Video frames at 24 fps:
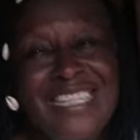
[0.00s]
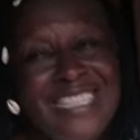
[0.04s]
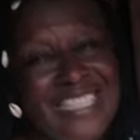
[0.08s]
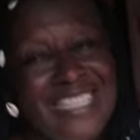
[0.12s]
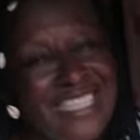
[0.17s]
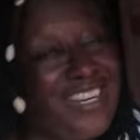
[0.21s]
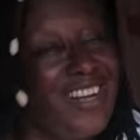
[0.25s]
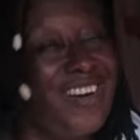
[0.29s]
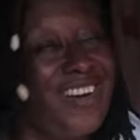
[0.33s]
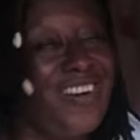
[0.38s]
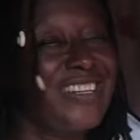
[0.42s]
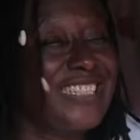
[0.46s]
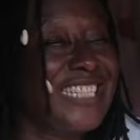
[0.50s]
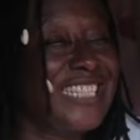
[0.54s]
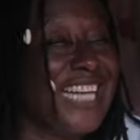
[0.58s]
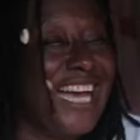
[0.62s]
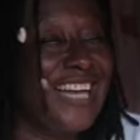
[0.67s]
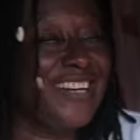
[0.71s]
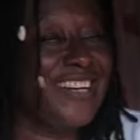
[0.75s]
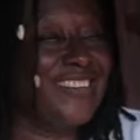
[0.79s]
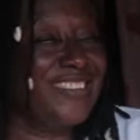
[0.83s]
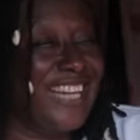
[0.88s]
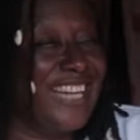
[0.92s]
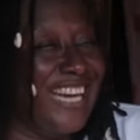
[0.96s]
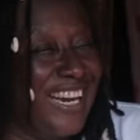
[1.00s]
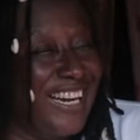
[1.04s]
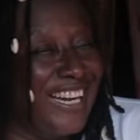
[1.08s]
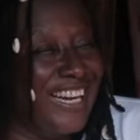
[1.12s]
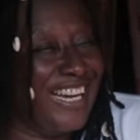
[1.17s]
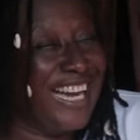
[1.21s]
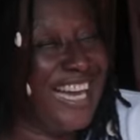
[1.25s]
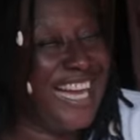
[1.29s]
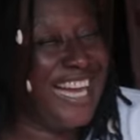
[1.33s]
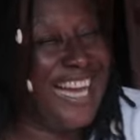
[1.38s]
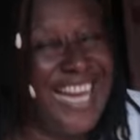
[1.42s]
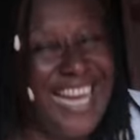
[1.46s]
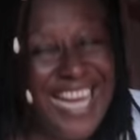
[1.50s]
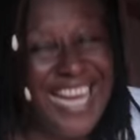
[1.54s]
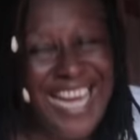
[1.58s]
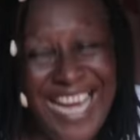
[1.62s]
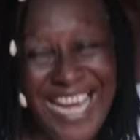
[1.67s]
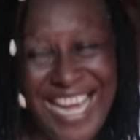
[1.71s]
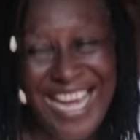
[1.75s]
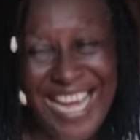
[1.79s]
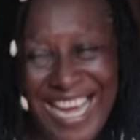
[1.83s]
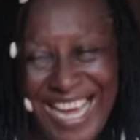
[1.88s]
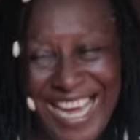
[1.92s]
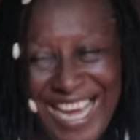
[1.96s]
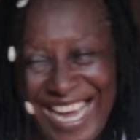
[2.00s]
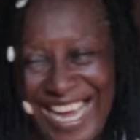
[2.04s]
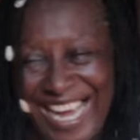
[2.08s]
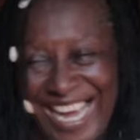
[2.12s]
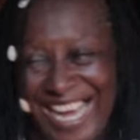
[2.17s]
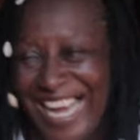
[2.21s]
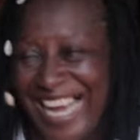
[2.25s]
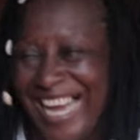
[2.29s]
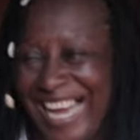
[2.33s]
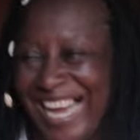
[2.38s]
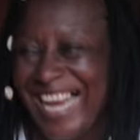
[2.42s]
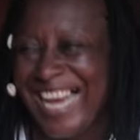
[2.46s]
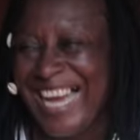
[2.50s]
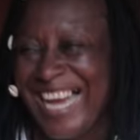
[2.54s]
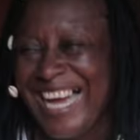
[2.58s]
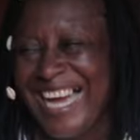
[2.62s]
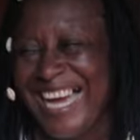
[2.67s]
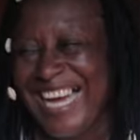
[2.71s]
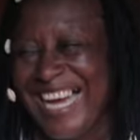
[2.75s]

She not gonna tell you that.